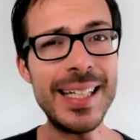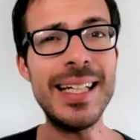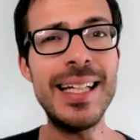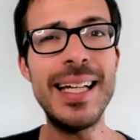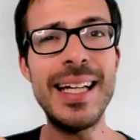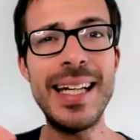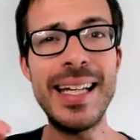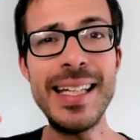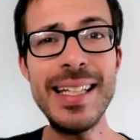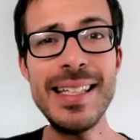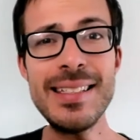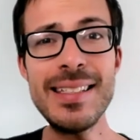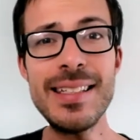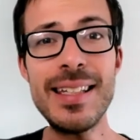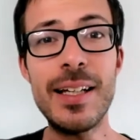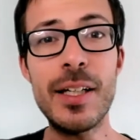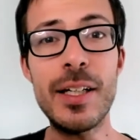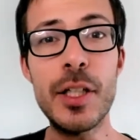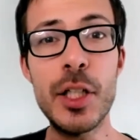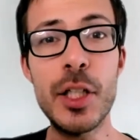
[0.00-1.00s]
is
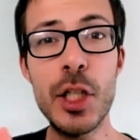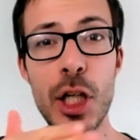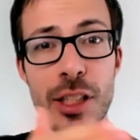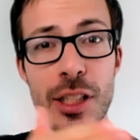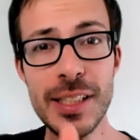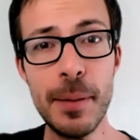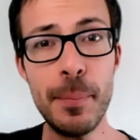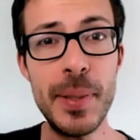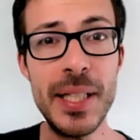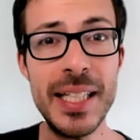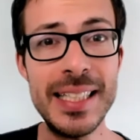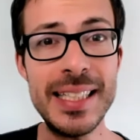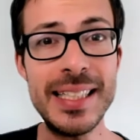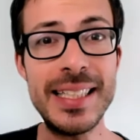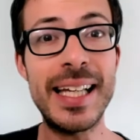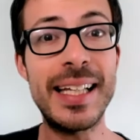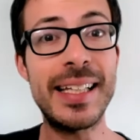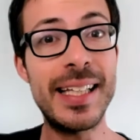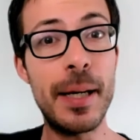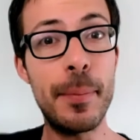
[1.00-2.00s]
your ability
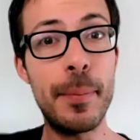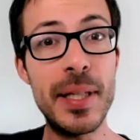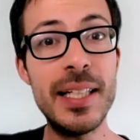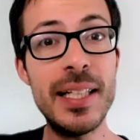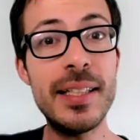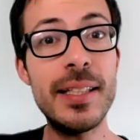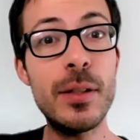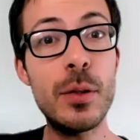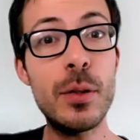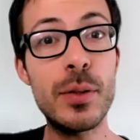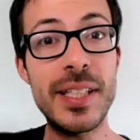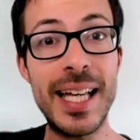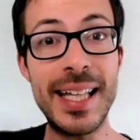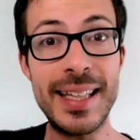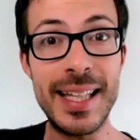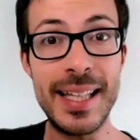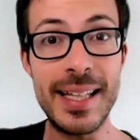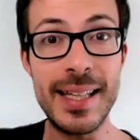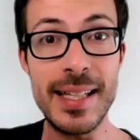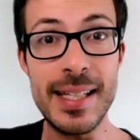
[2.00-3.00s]
and the ability to the
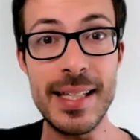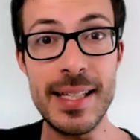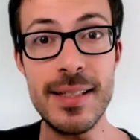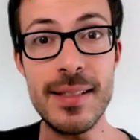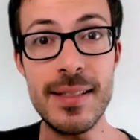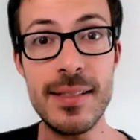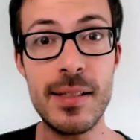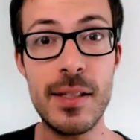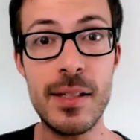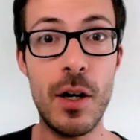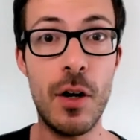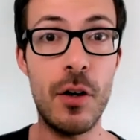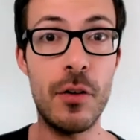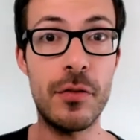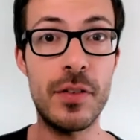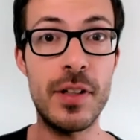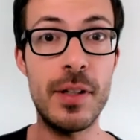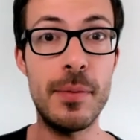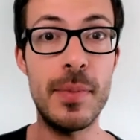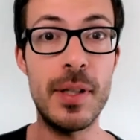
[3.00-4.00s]
attendees of
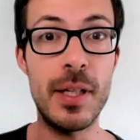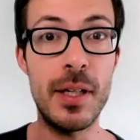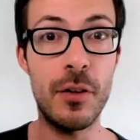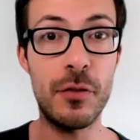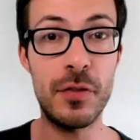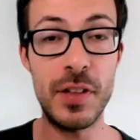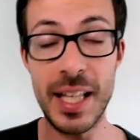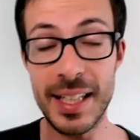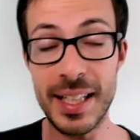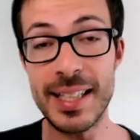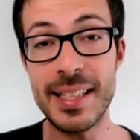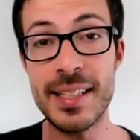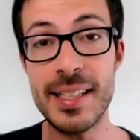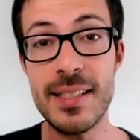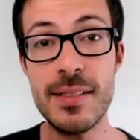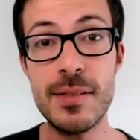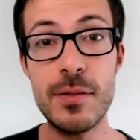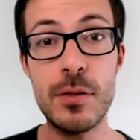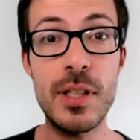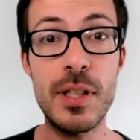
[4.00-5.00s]
the attendees
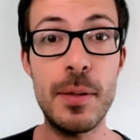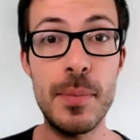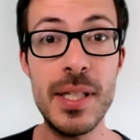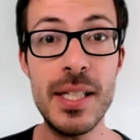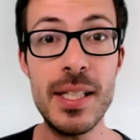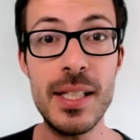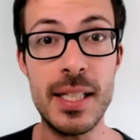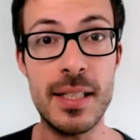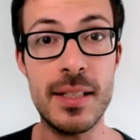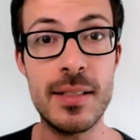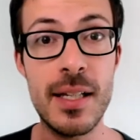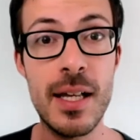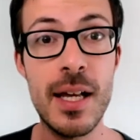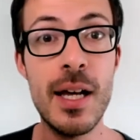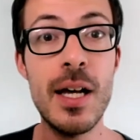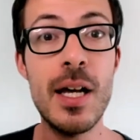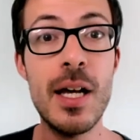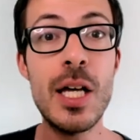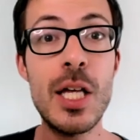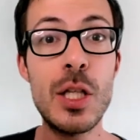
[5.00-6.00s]
to the meetings
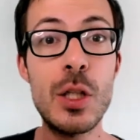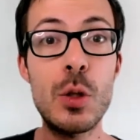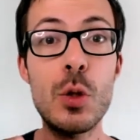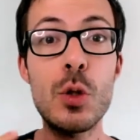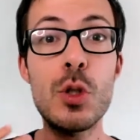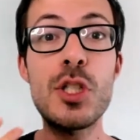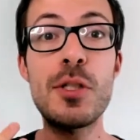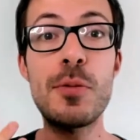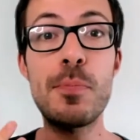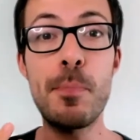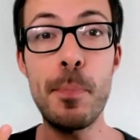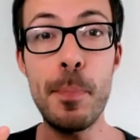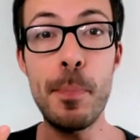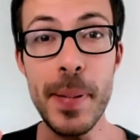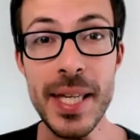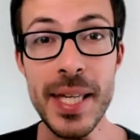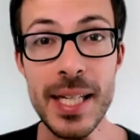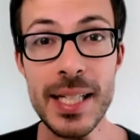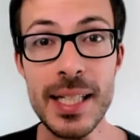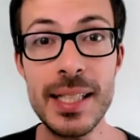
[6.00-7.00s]
to
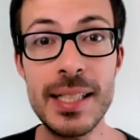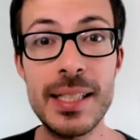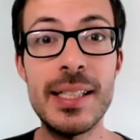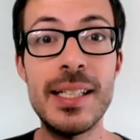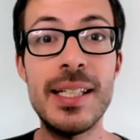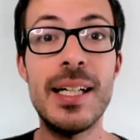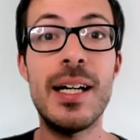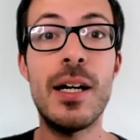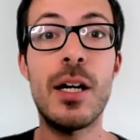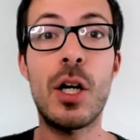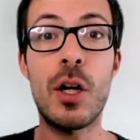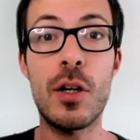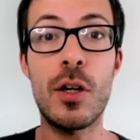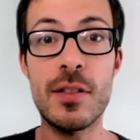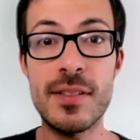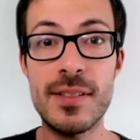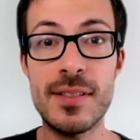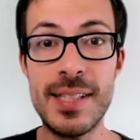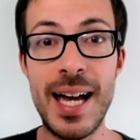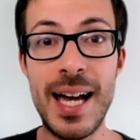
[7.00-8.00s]
speak
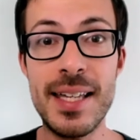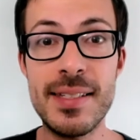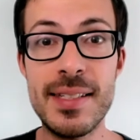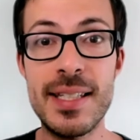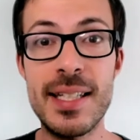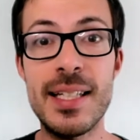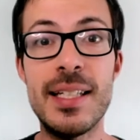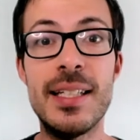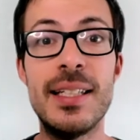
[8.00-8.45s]
concisely,